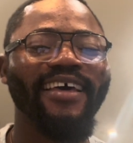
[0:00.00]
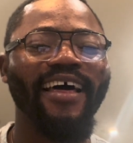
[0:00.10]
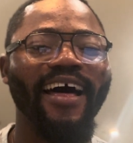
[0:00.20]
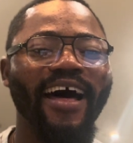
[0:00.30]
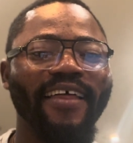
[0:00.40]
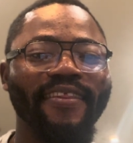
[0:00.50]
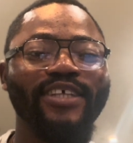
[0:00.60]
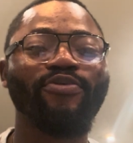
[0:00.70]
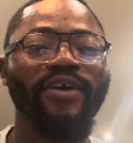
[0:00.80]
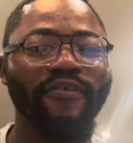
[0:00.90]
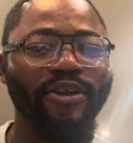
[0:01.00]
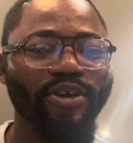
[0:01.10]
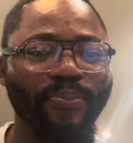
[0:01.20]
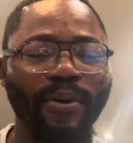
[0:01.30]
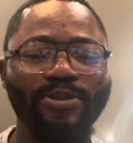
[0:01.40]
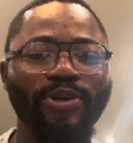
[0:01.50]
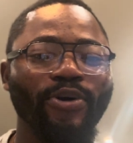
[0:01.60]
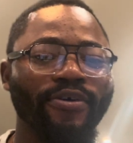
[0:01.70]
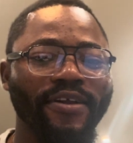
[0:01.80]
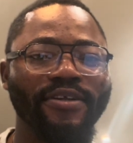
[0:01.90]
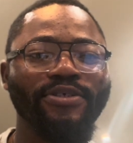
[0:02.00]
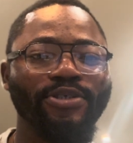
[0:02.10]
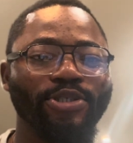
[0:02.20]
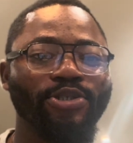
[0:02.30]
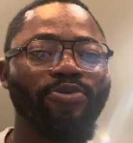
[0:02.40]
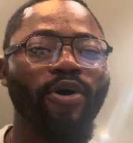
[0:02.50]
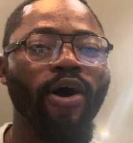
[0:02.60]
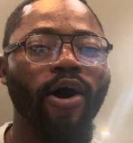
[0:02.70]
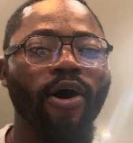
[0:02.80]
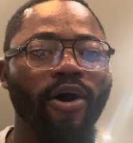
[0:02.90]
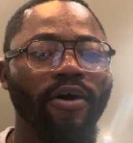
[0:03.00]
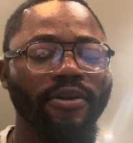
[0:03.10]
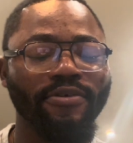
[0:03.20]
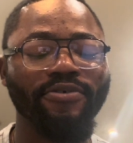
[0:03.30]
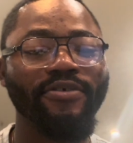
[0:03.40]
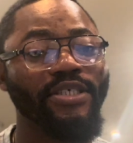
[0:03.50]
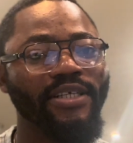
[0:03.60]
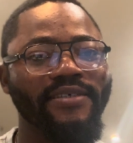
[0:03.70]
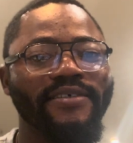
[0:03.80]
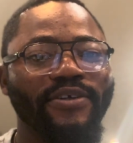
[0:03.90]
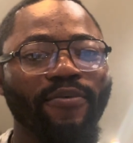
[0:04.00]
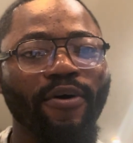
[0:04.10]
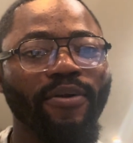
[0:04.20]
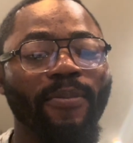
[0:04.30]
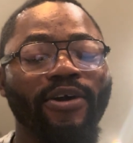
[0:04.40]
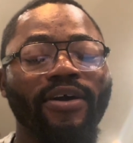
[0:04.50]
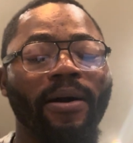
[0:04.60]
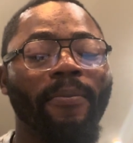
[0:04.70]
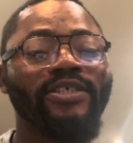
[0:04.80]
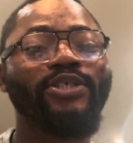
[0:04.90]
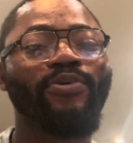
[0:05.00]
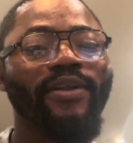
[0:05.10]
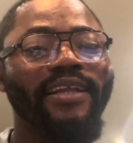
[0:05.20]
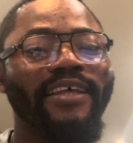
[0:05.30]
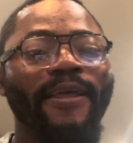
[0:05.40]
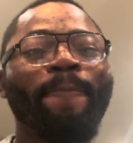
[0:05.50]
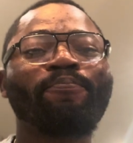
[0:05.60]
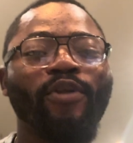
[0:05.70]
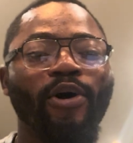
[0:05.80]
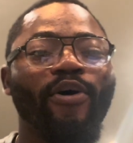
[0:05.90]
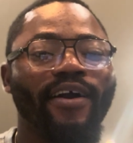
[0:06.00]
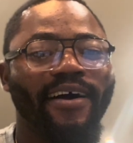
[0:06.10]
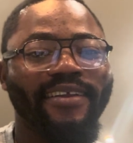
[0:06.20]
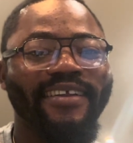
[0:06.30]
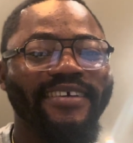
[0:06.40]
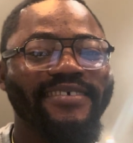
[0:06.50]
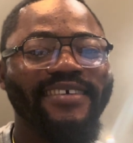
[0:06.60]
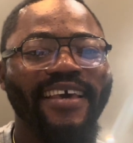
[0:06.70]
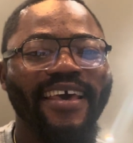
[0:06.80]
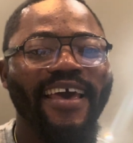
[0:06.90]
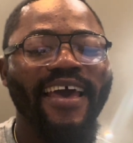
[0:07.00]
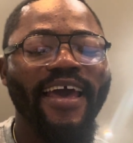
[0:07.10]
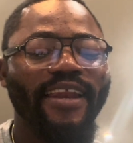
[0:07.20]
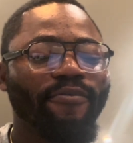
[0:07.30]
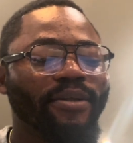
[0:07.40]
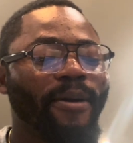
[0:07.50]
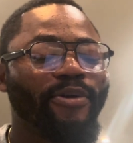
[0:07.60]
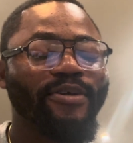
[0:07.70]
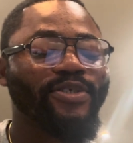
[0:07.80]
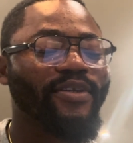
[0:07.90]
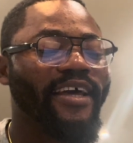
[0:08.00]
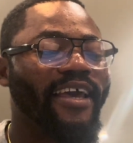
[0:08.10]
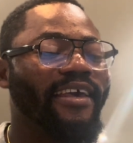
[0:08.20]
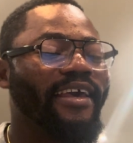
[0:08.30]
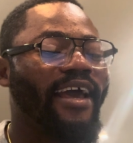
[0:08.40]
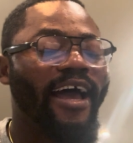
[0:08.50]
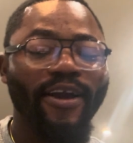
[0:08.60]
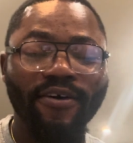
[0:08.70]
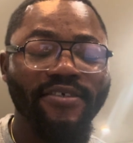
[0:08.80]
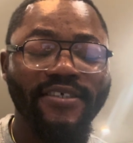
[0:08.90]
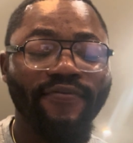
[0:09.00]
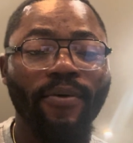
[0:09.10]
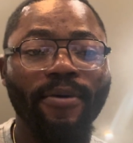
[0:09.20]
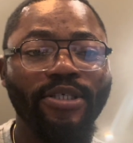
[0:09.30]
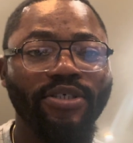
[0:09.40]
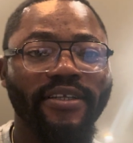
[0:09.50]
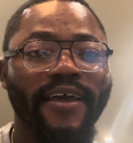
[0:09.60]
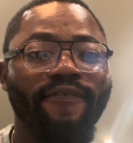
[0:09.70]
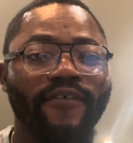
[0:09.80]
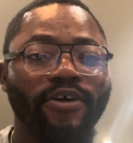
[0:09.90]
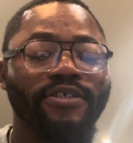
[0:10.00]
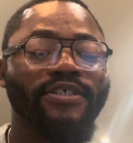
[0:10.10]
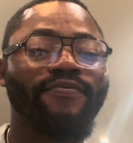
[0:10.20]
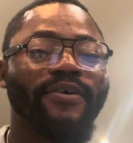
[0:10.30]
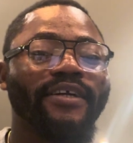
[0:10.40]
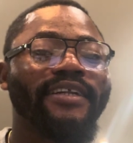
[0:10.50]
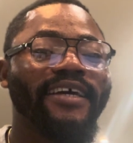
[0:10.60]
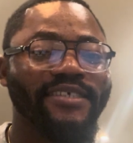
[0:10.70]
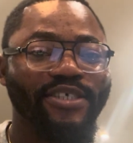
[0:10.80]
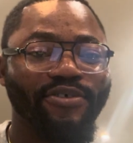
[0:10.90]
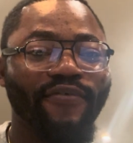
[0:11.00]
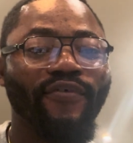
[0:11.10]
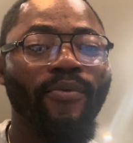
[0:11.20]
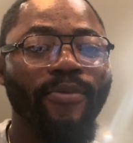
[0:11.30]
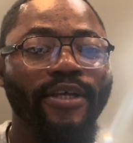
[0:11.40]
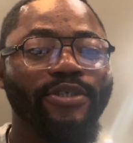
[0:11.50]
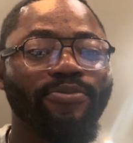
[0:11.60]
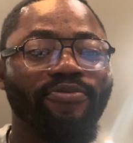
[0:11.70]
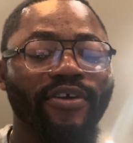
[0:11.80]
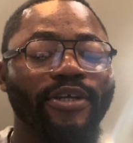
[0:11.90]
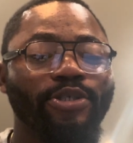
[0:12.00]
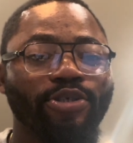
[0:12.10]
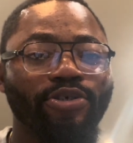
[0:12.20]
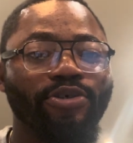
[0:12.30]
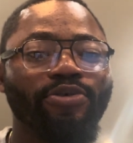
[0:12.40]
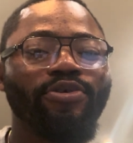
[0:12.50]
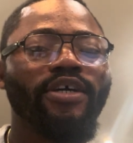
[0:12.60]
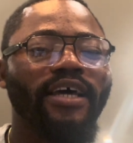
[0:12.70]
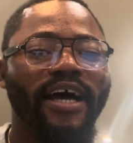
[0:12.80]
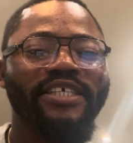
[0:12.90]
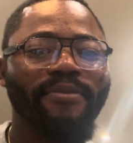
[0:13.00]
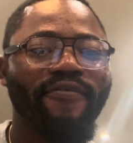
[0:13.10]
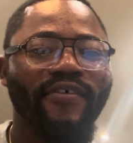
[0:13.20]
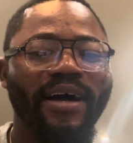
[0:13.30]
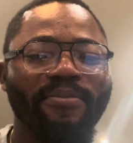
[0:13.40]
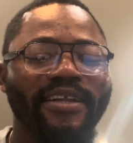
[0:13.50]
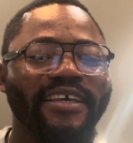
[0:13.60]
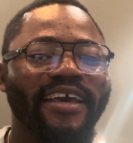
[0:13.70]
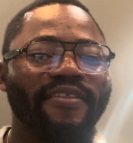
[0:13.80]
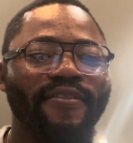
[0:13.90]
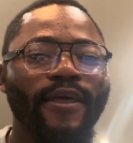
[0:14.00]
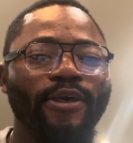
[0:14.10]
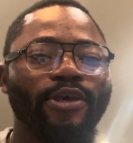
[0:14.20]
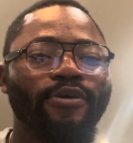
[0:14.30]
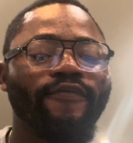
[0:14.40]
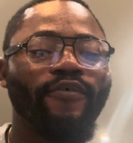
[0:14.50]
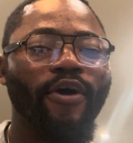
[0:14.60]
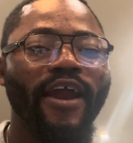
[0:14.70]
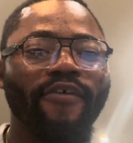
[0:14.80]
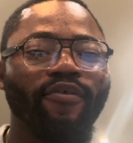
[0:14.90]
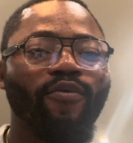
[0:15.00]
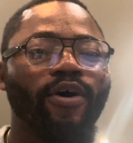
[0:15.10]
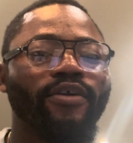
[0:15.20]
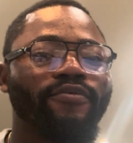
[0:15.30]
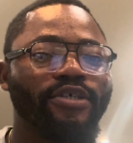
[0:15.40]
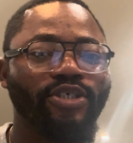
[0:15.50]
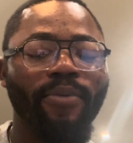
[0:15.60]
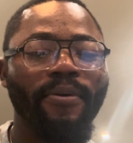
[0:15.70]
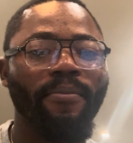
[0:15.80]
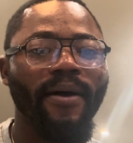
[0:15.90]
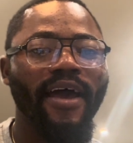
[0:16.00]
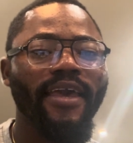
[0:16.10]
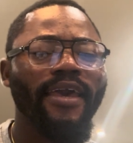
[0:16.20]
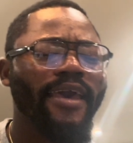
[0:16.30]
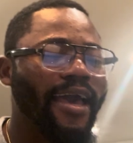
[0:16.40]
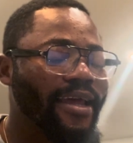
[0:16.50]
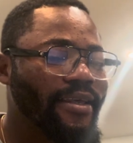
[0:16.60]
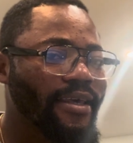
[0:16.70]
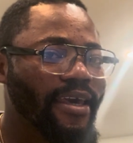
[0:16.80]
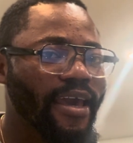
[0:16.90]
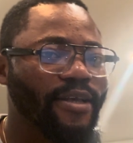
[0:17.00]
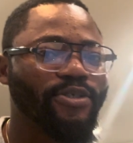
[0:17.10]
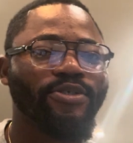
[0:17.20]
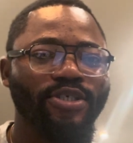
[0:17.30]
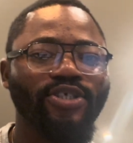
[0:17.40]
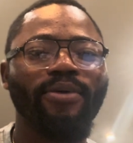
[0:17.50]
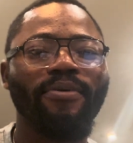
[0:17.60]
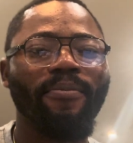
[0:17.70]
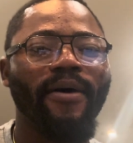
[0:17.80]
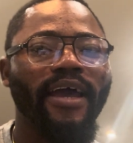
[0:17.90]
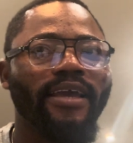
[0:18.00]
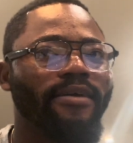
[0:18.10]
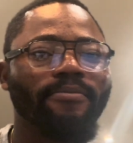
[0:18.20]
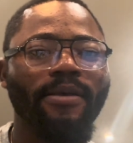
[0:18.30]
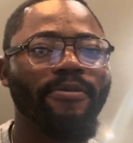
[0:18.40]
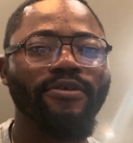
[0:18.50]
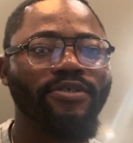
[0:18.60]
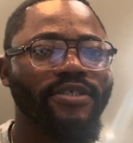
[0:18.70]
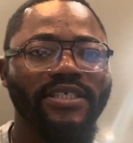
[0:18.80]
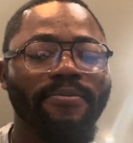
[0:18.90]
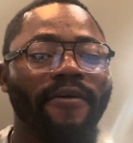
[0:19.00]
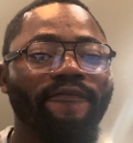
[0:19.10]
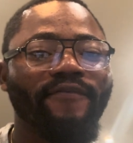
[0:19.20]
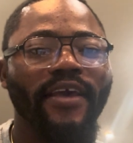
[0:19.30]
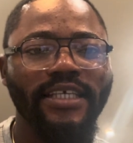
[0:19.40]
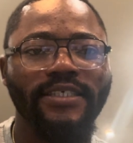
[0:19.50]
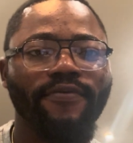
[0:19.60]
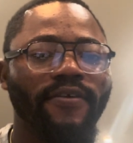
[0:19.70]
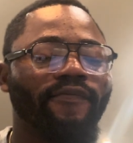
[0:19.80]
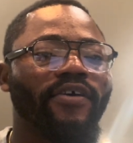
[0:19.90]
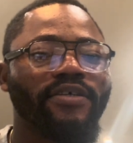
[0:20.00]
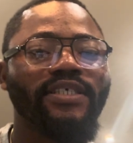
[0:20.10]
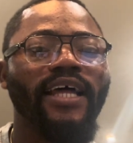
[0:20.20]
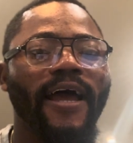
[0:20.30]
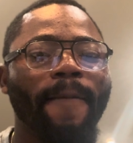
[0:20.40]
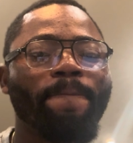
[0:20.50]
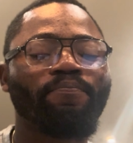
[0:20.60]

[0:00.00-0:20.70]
that we have a new pope. So congratulations to all Christians in the world, but particularly all Catholics. And what am I doing today? I got this information and I felt it's very necessary for me to bring it to you as my family. And thank you for everyone who is stopping by. And in case you're just stopping by, maybe you just see my face for the first time.